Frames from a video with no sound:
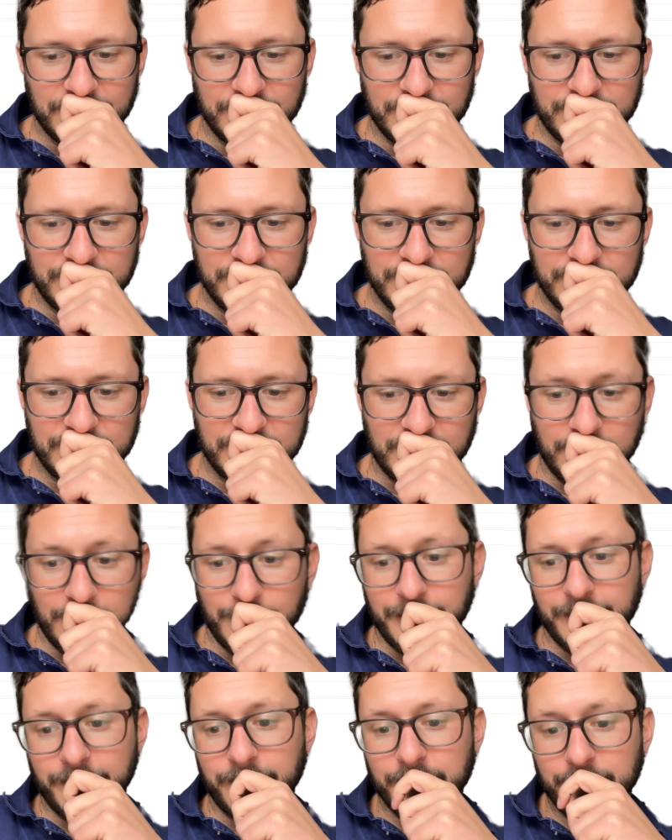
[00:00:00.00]
to reduce
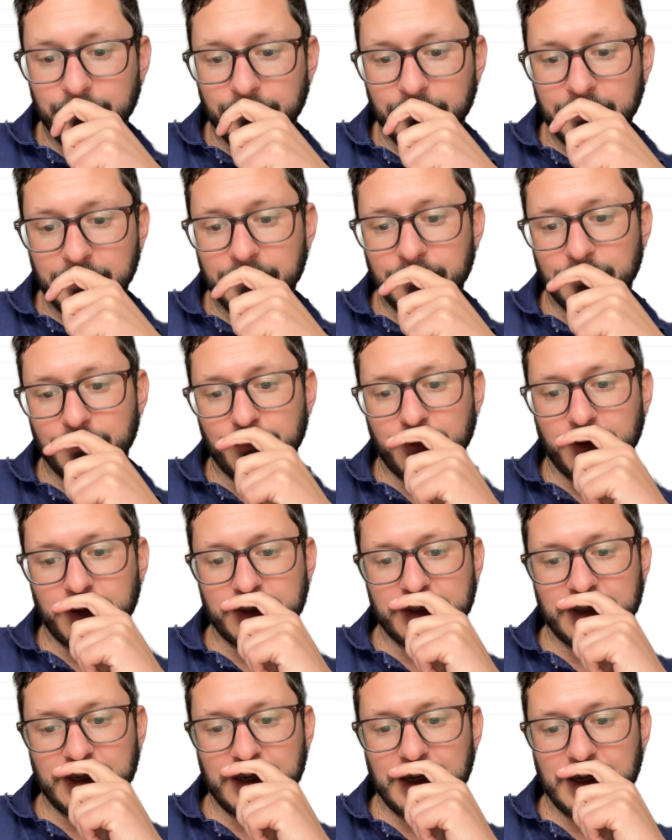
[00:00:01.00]
carbon footprint through
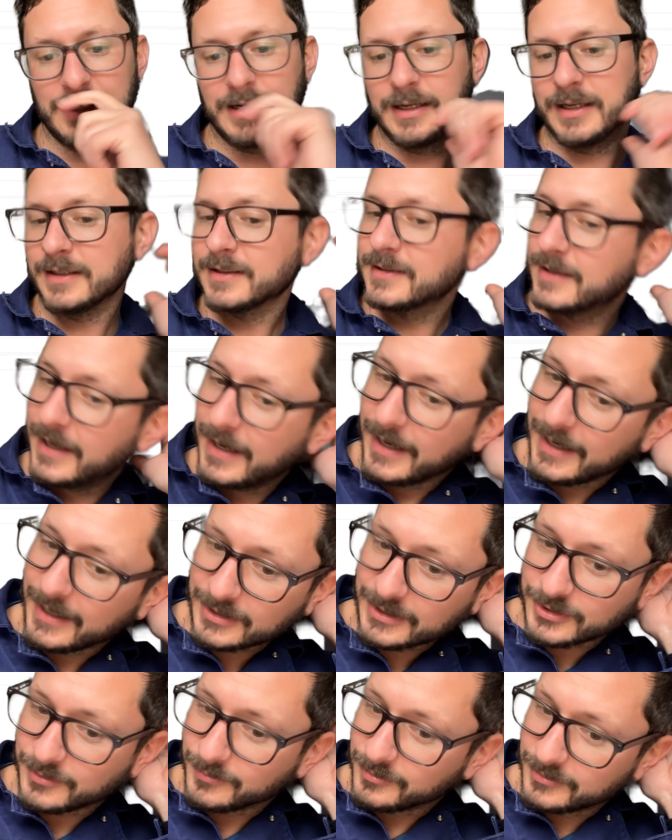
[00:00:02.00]
personalized,
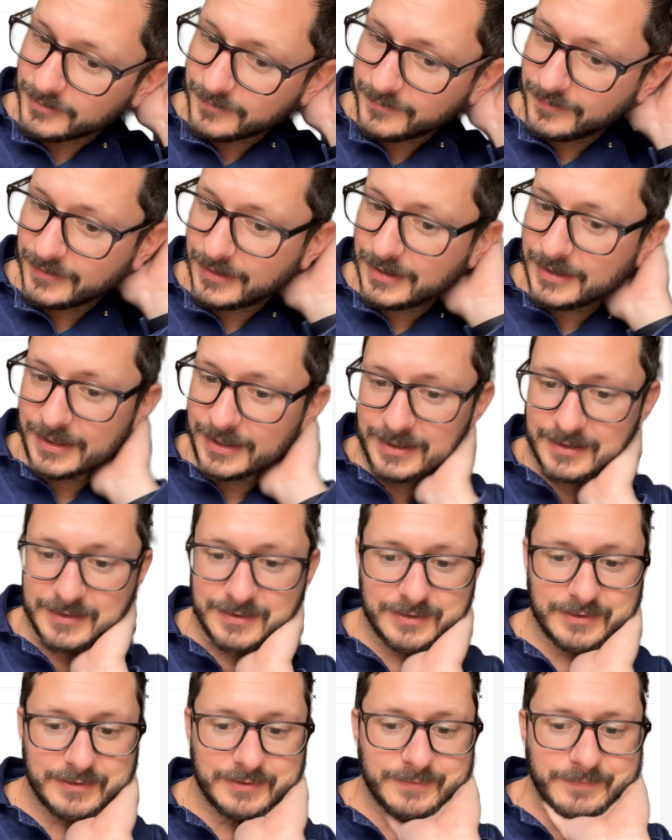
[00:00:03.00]
actionable
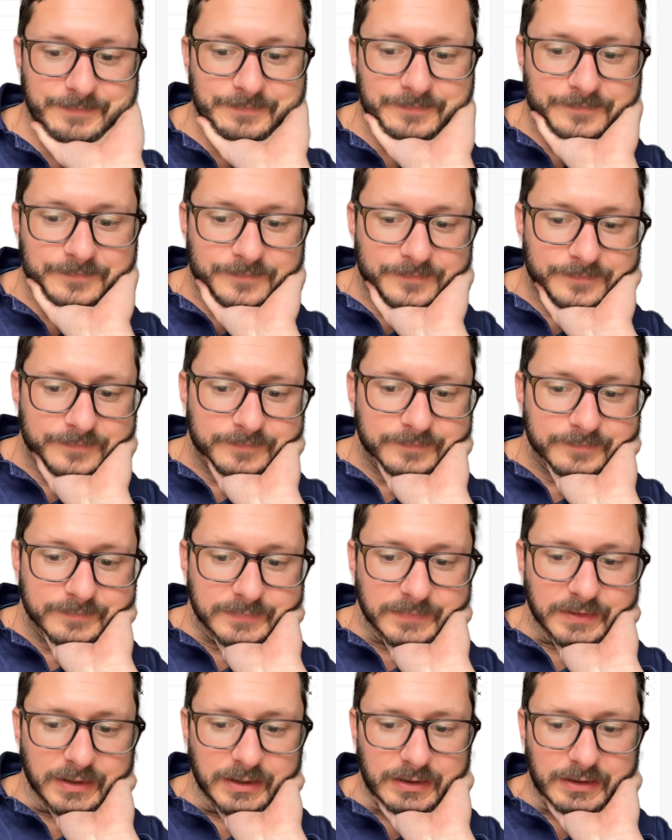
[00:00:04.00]
advice.
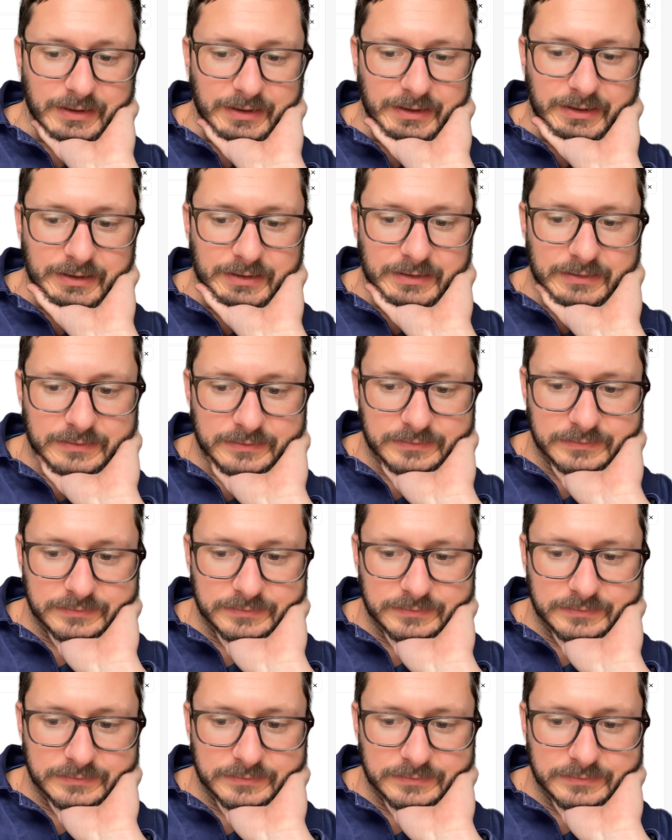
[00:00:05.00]
I like it.